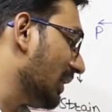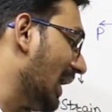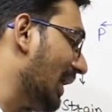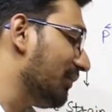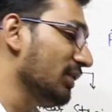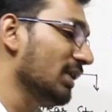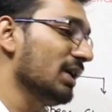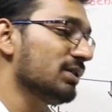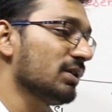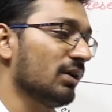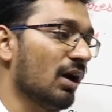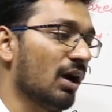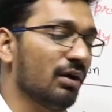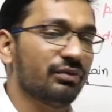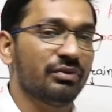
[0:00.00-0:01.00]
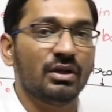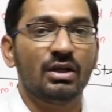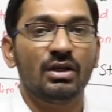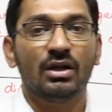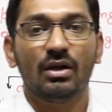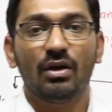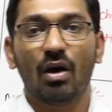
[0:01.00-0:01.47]
definition of
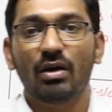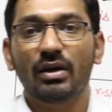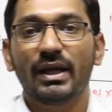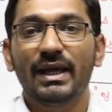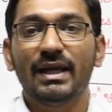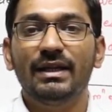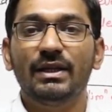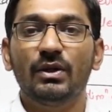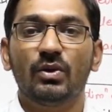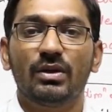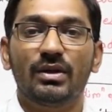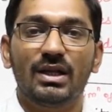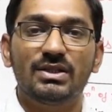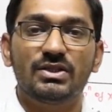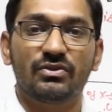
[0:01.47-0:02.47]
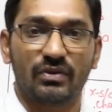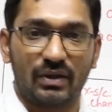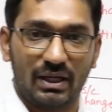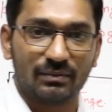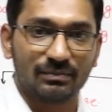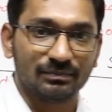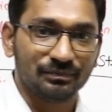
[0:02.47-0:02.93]
longitudinal
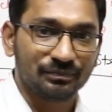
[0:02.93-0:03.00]
strain,